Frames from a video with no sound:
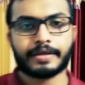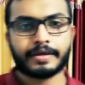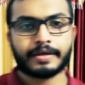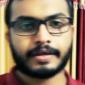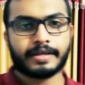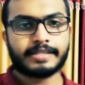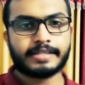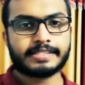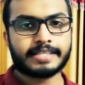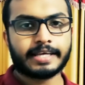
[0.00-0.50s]

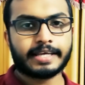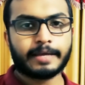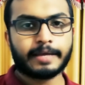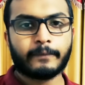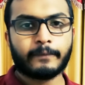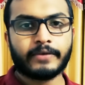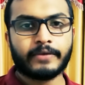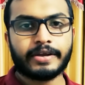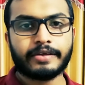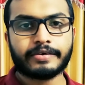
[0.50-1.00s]
It's a
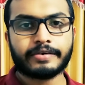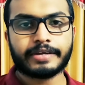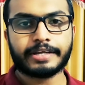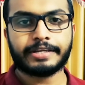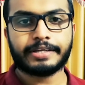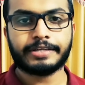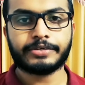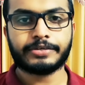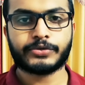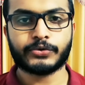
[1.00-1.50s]
video
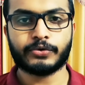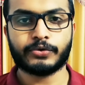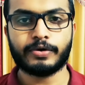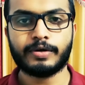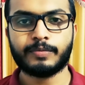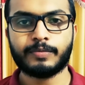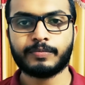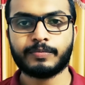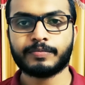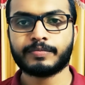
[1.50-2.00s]
creating tool
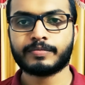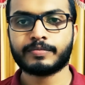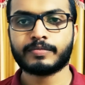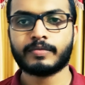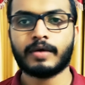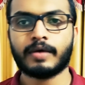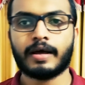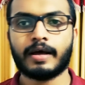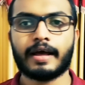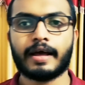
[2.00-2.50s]

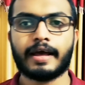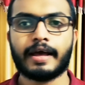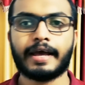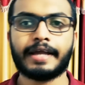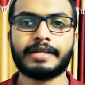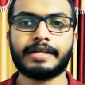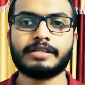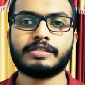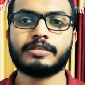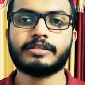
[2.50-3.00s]

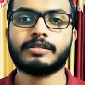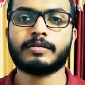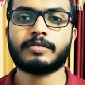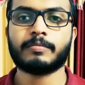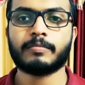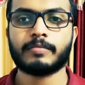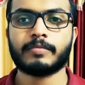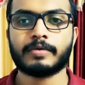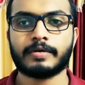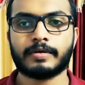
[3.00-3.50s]
and
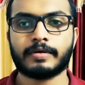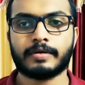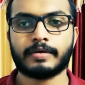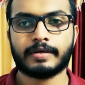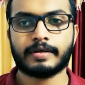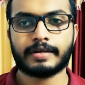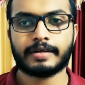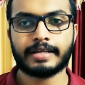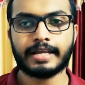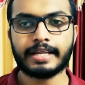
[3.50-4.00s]

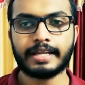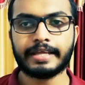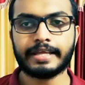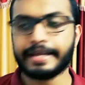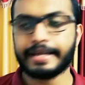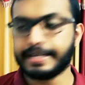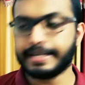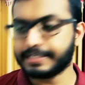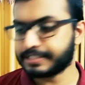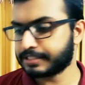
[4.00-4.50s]
really
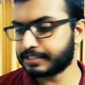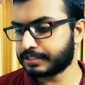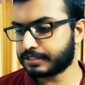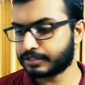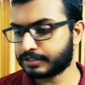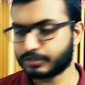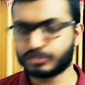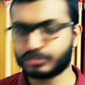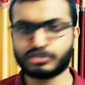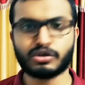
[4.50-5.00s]
it's
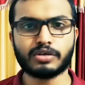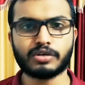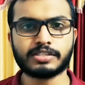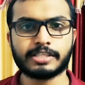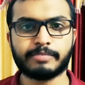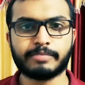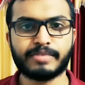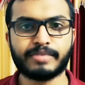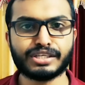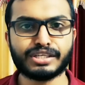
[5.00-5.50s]
so
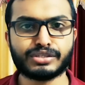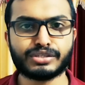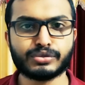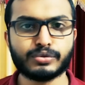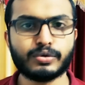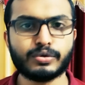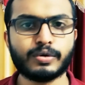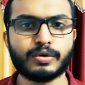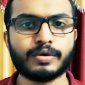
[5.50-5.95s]
similar to